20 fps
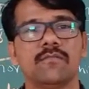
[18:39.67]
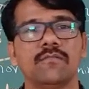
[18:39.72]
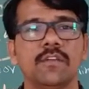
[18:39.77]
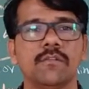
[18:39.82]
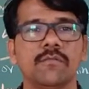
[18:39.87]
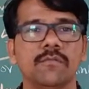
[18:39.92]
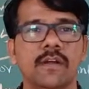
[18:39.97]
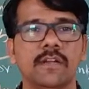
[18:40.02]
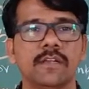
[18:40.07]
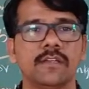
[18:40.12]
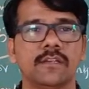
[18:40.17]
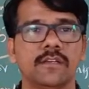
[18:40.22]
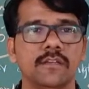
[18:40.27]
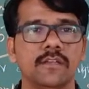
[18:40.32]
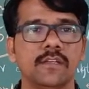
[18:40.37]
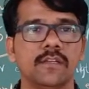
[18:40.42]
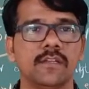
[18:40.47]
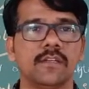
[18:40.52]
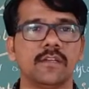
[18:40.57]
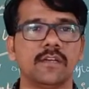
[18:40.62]
we want
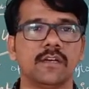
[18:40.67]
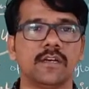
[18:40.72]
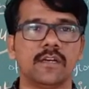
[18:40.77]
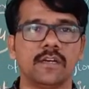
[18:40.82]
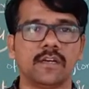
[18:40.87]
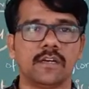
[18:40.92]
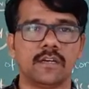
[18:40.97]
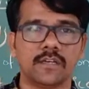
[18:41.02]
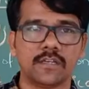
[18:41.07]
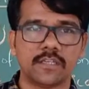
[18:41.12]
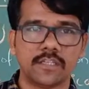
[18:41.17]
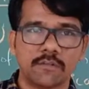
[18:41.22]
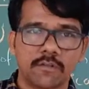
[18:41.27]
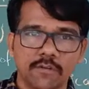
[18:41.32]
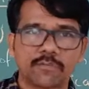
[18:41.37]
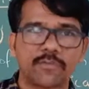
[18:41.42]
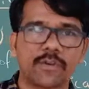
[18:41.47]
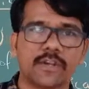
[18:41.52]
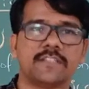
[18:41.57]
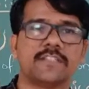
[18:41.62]

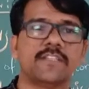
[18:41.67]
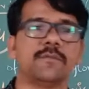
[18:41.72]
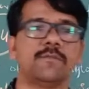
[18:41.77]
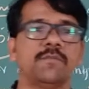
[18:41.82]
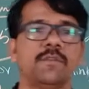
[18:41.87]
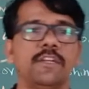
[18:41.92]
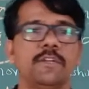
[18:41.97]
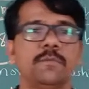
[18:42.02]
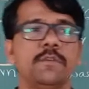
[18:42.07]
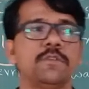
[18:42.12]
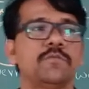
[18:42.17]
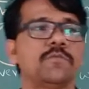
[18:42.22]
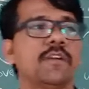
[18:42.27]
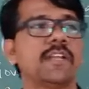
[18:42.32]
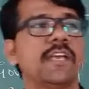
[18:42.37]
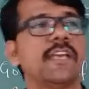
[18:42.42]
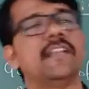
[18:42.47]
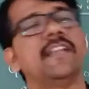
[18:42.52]
your friendship, it means what?